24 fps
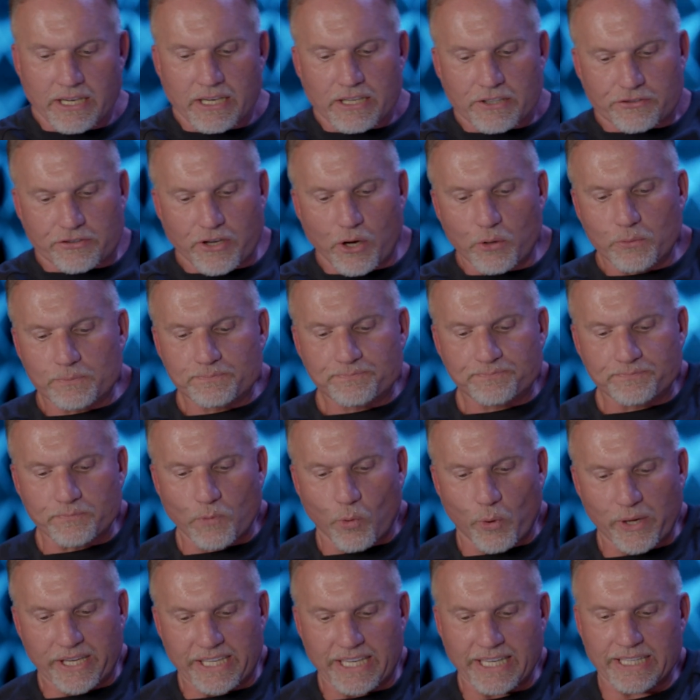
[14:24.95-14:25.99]
So
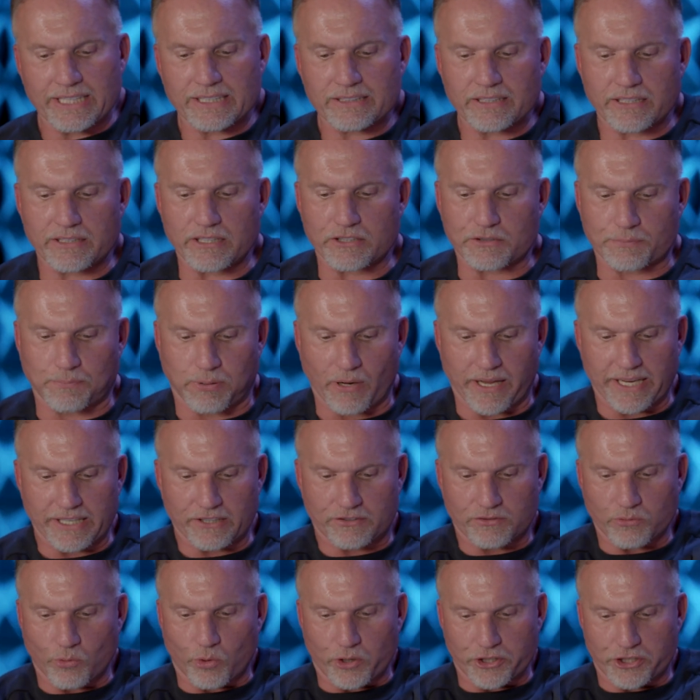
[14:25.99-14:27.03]
we get into this
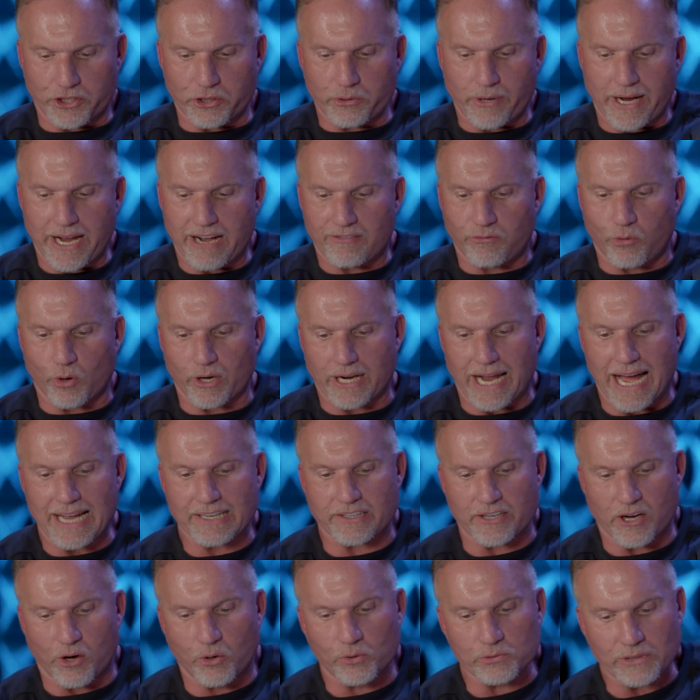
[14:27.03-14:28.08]
place where you have what I
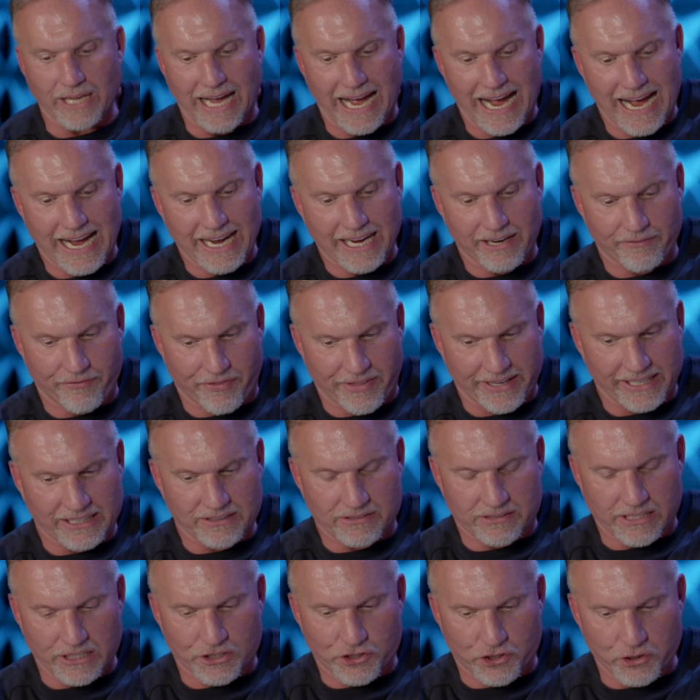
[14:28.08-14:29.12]
don't, I have
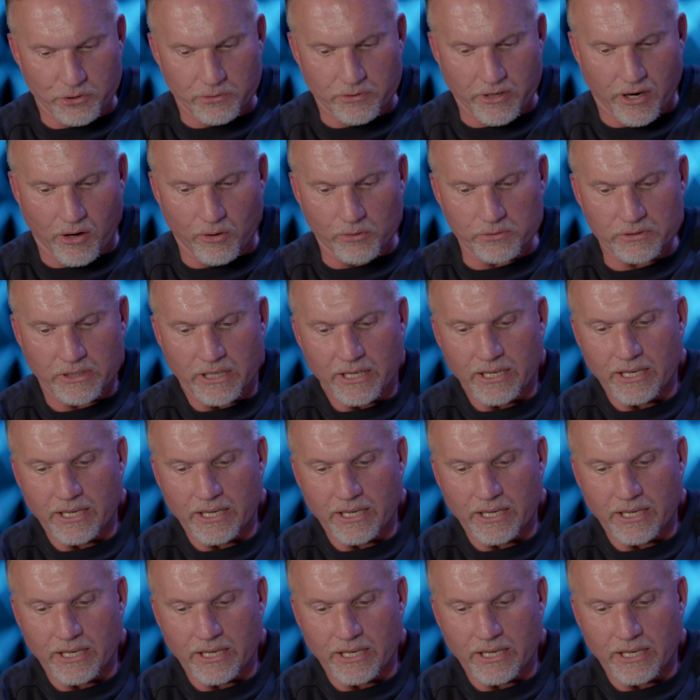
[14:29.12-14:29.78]
things that you don't,